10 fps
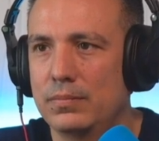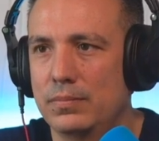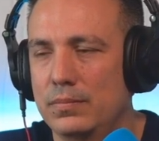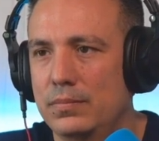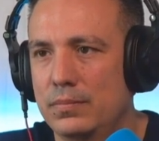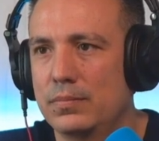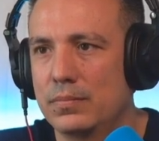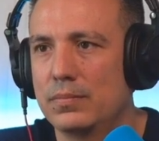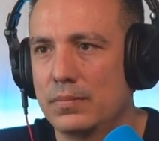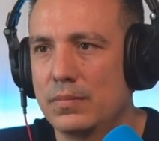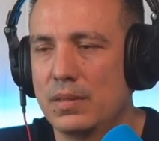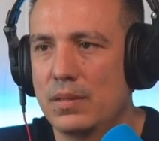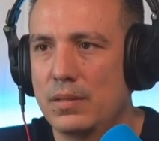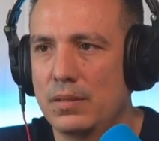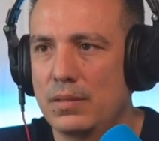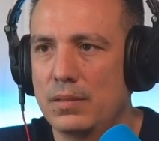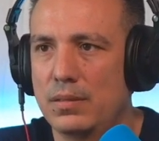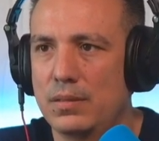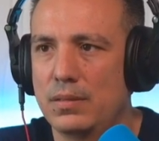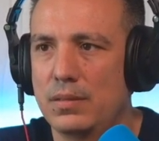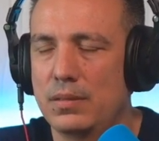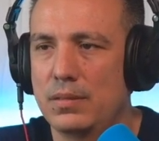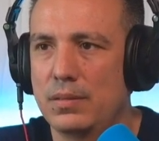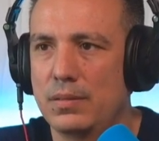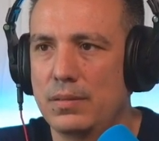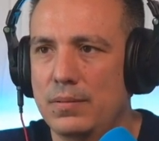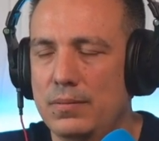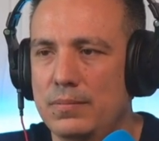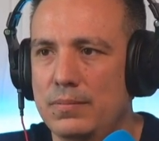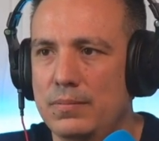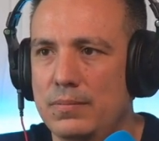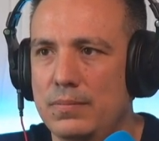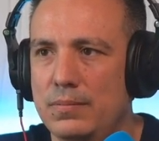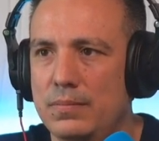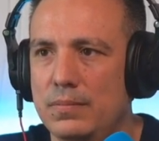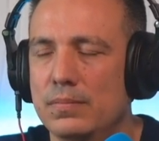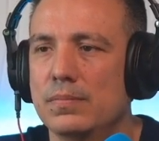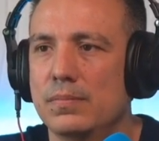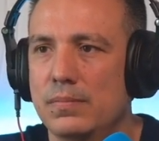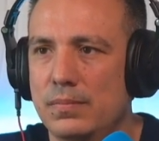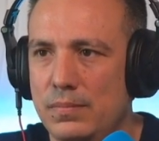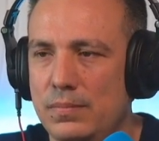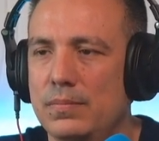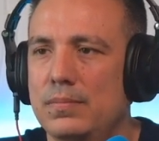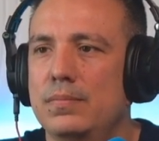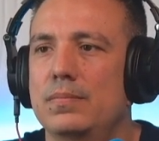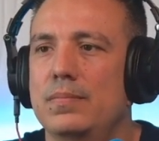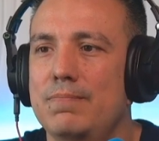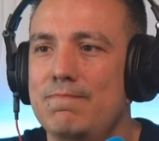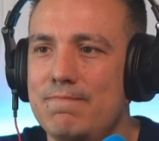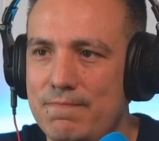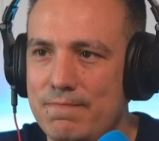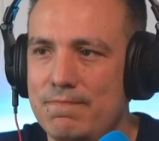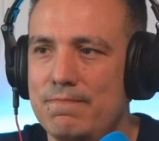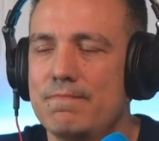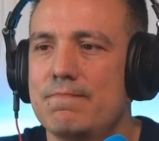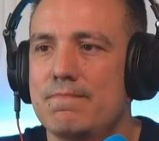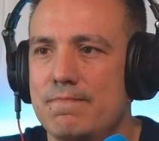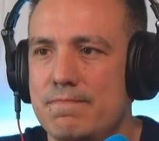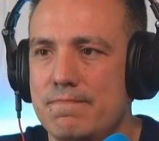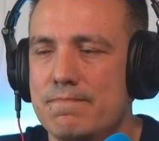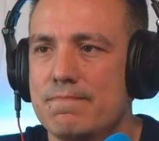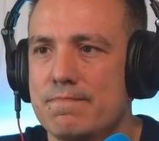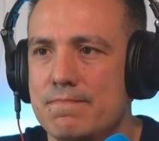(silent)